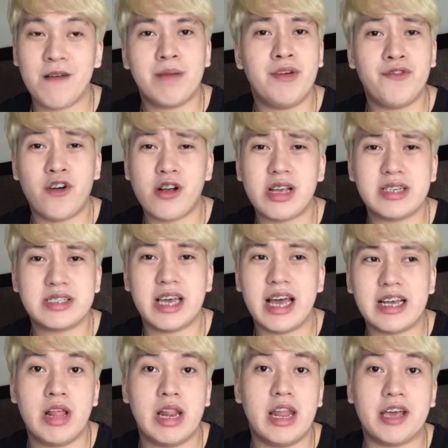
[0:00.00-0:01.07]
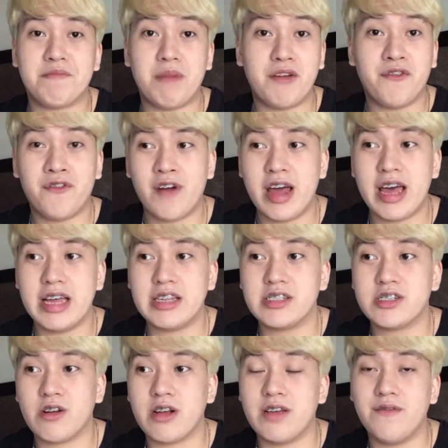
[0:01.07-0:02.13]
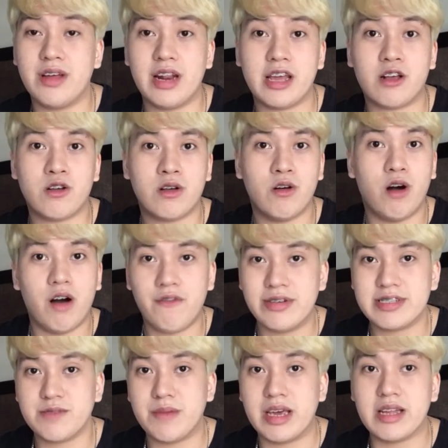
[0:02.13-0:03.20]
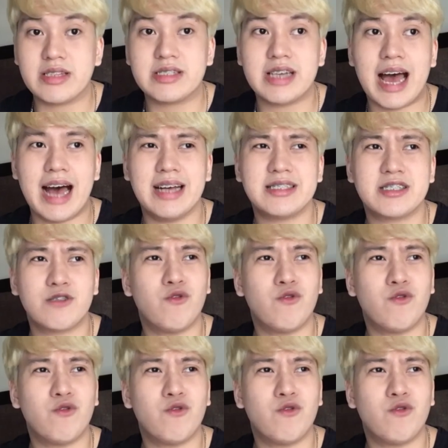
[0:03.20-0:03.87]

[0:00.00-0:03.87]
Before kasi, like my friends or even like office mates ask,